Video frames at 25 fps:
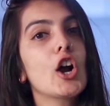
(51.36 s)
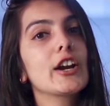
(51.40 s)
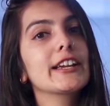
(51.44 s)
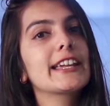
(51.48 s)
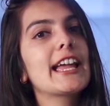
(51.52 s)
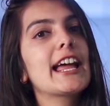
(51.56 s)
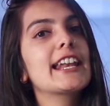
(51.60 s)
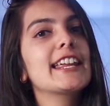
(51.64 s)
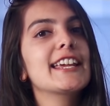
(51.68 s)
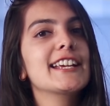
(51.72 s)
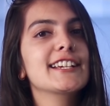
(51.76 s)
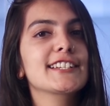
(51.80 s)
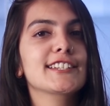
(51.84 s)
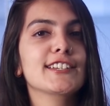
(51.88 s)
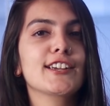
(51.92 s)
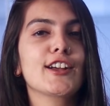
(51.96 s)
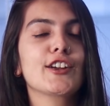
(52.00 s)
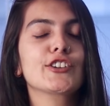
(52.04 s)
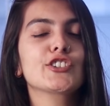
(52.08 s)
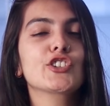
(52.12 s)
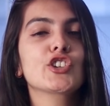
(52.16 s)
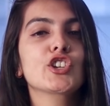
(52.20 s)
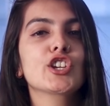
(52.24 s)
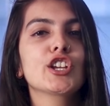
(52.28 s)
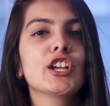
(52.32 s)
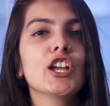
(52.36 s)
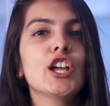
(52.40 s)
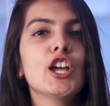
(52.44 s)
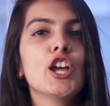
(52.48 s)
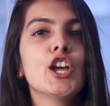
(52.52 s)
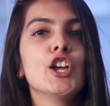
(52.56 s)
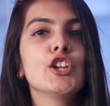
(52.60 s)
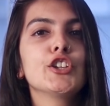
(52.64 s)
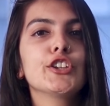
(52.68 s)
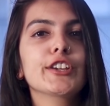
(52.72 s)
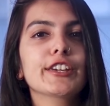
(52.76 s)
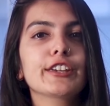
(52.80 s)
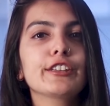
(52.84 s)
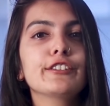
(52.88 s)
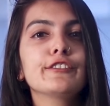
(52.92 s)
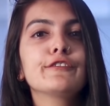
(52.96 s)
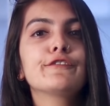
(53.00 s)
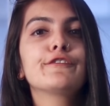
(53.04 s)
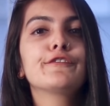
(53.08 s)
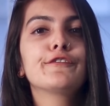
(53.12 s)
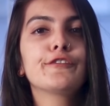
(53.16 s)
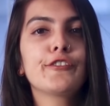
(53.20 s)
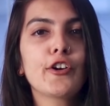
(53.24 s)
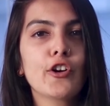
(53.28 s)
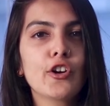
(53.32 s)
Organic search. You
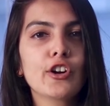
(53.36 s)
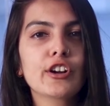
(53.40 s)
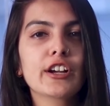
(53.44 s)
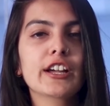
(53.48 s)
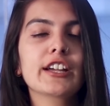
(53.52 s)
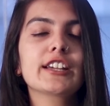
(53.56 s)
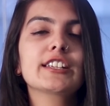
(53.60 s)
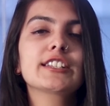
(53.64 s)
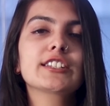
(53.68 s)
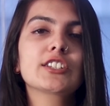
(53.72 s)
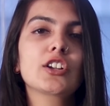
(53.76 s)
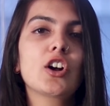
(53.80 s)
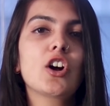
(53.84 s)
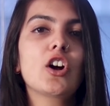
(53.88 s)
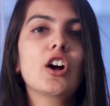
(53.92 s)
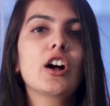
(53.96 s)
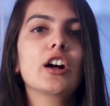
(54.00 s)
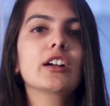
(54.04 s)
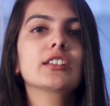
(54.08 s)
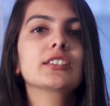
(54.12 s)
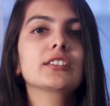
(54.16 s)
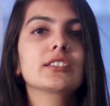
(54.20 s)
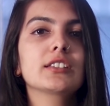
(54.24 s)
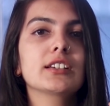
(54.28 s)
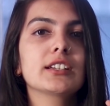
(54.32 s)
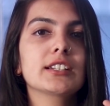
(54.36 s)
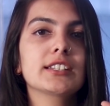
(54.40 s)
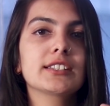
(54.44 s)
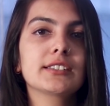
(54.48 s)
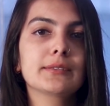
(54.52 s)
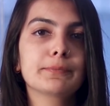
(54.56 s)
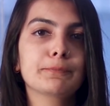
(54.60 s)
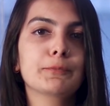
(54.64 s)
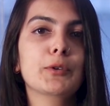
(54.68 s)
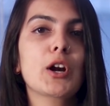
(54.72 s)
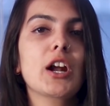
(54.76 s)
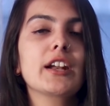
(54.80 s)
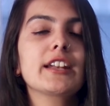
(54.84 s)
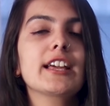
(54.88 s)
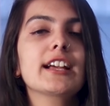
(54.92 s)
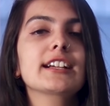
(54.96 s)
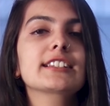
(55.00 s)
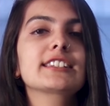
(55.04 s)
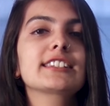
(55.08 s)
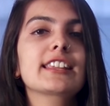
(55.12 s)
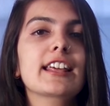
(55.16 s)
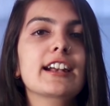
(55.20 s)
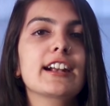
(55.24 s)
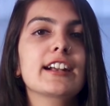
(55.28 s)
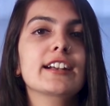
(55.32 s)
can focus on the
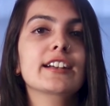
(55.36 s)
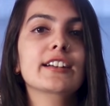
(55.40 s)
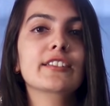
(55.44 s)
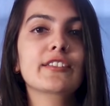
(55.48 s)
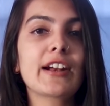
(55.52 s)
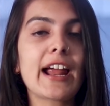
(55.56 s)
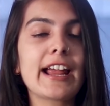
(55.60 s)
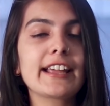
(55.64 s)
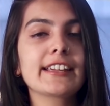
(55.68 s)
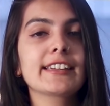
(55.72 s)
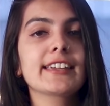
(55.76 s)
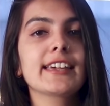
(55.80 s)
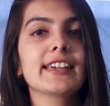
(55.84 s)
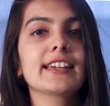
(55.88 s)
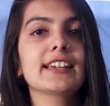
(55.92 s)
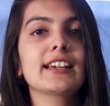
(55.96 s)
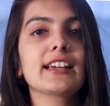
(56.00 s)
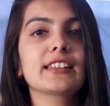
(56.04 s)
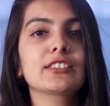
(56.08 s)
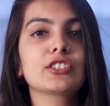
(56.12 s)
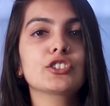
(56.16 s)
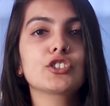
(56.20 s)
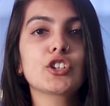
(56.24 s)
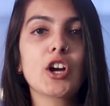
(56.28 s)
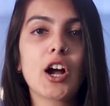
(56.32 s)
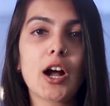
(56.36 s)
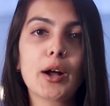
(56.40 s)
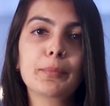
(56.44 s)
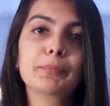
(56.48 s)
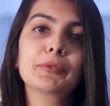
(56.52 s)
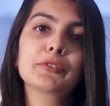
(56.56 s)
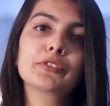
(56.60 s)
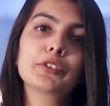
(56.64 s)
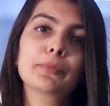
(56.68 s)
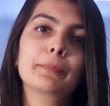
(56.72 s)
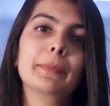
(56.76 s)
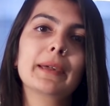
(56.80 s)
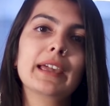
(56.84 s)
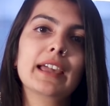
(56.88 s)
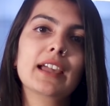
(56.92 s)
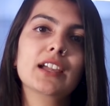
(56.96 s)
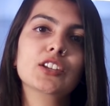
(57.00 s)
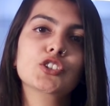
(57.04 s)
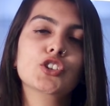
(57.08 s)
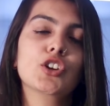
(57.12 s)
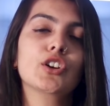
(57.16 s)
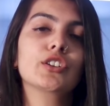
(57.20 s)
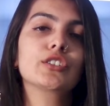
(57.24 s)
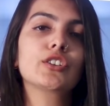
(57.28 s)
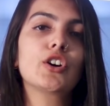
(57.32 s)
products that are ranking at the top of the
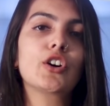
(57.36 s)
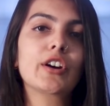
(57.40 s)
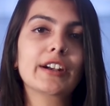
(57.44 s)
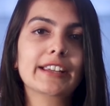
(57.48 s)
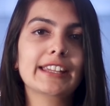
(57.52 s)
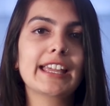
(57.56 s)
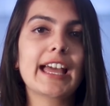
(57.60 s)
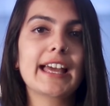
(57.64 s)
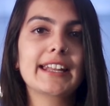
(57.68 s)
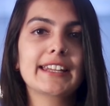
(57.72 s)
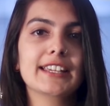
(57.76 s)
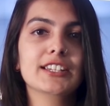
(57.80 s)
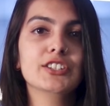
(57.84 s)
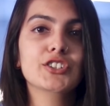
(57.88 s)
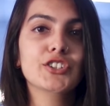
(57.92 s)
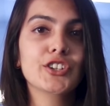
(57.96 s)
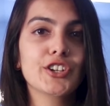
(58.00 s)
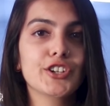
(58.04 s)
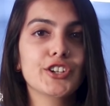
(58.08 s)
page on organic